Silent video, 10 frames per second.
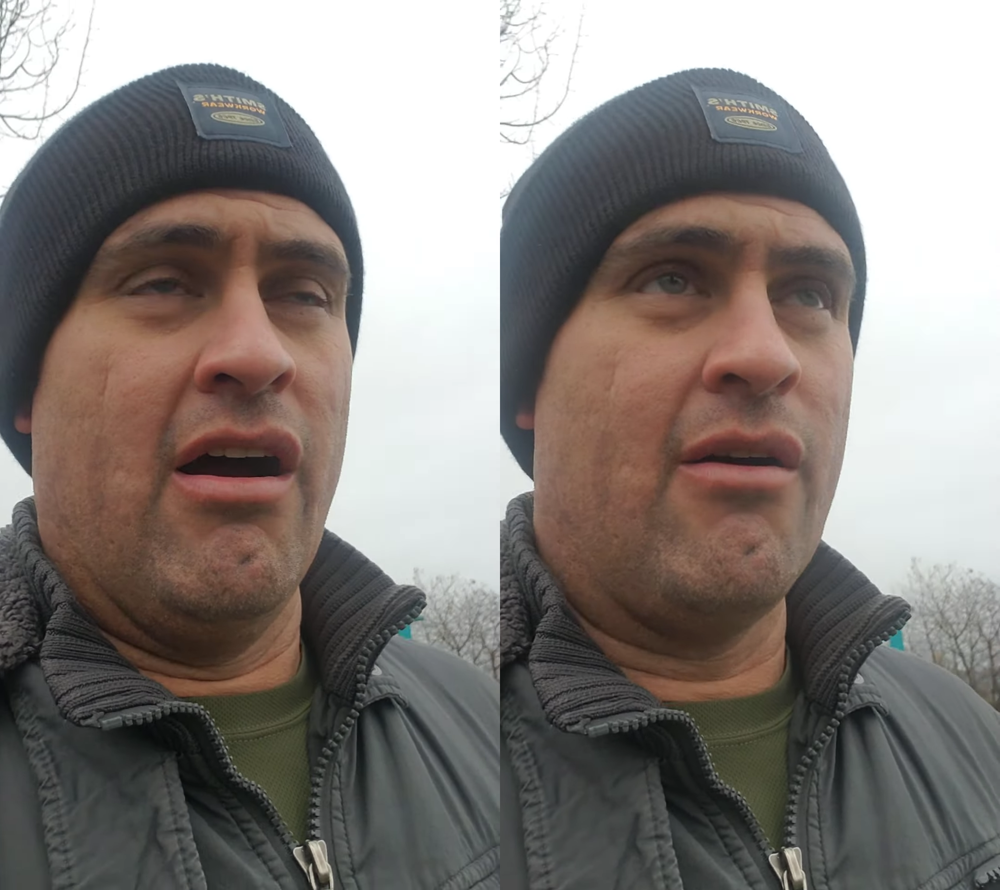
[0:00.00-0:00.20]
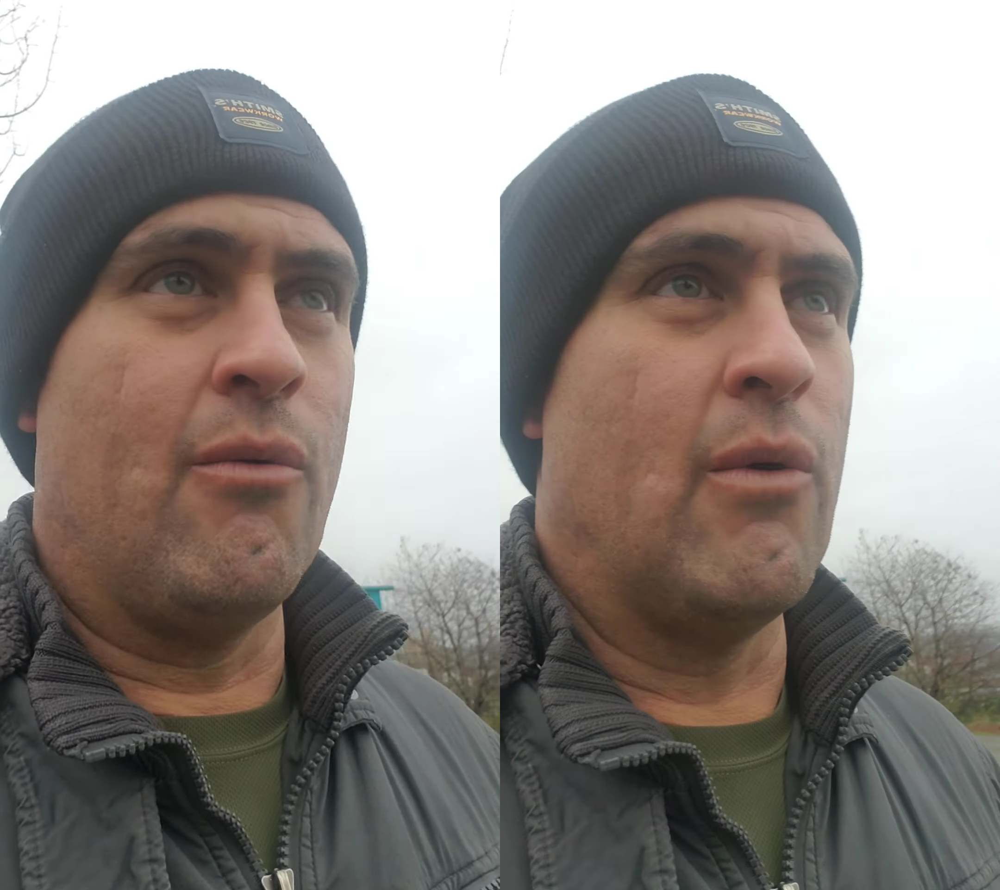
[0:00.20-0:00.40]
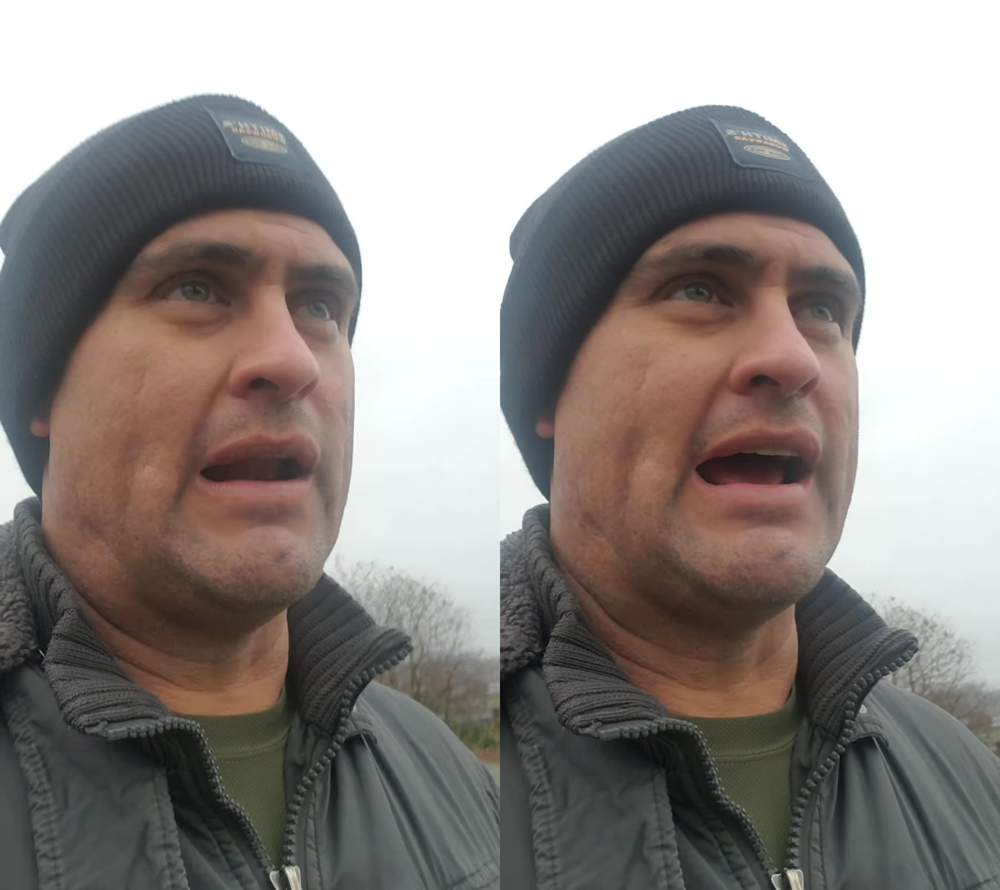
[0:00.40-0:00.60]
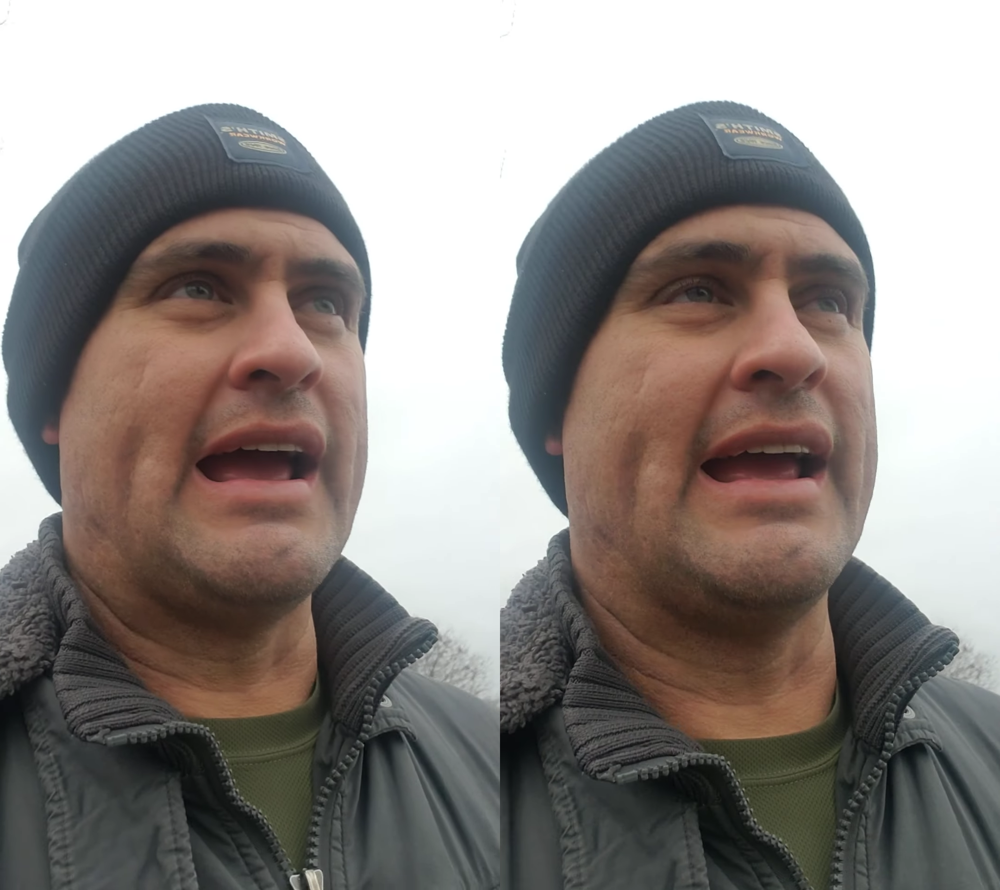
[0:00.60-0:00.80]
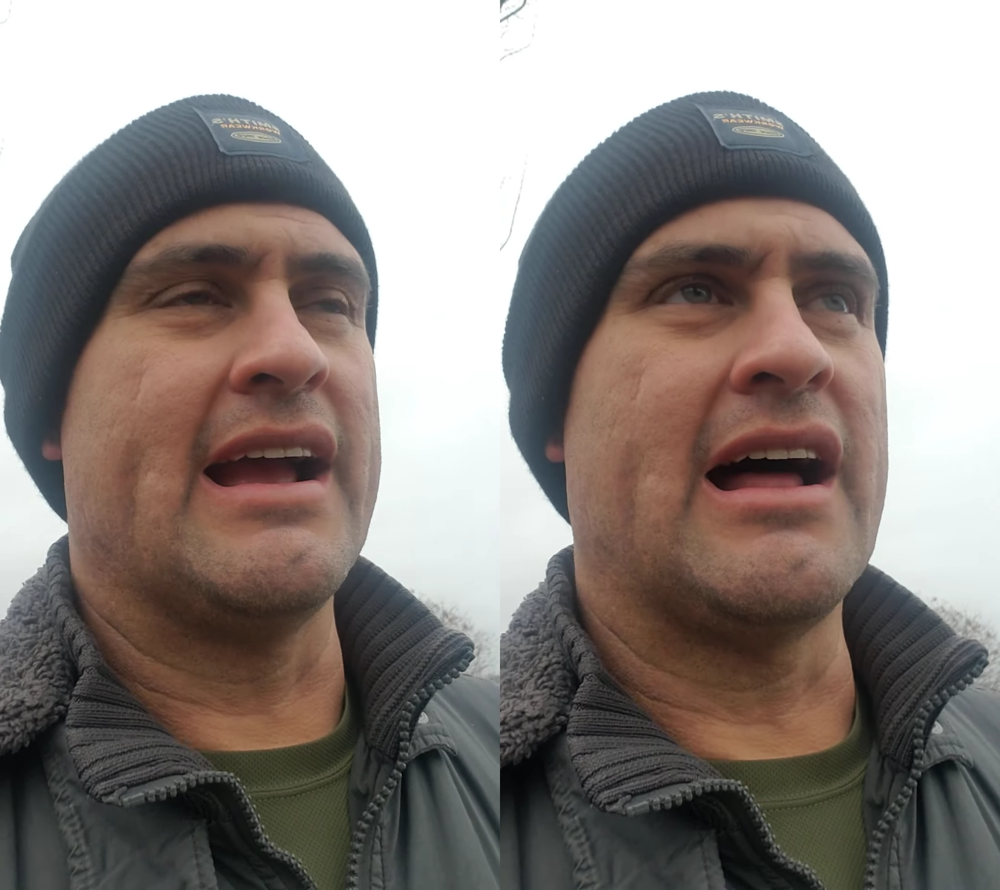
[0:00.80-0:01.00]
when
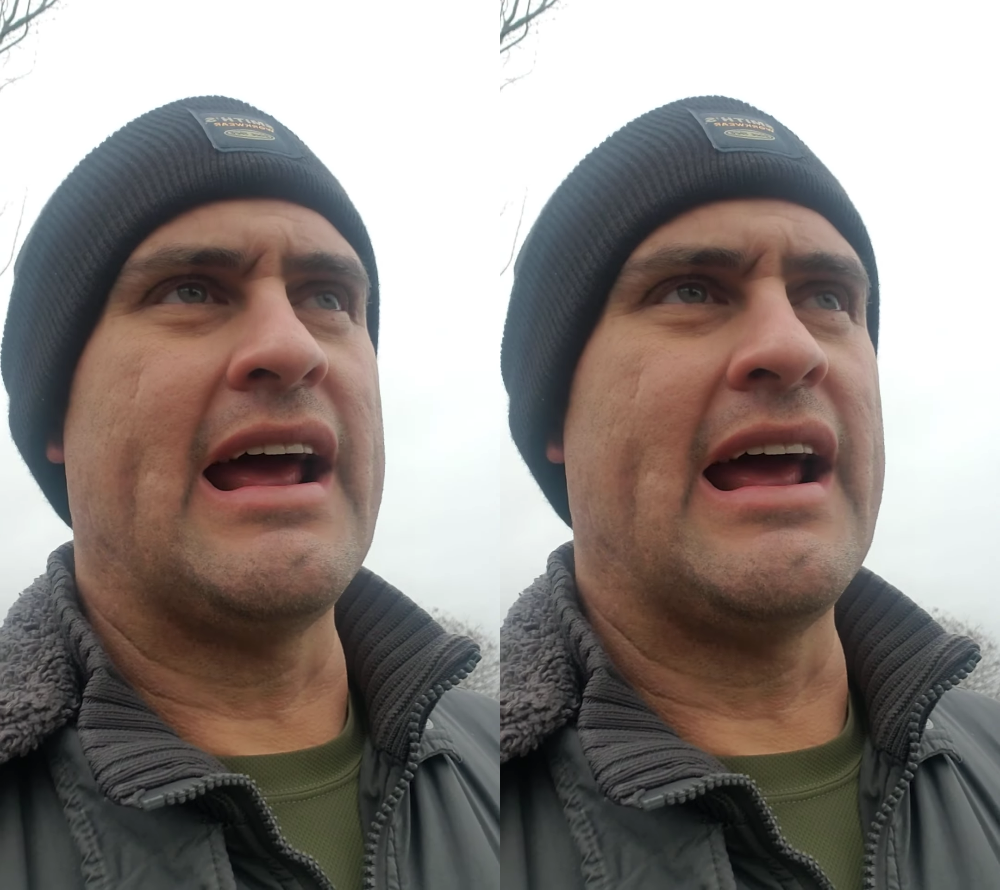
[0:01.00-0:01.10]
I got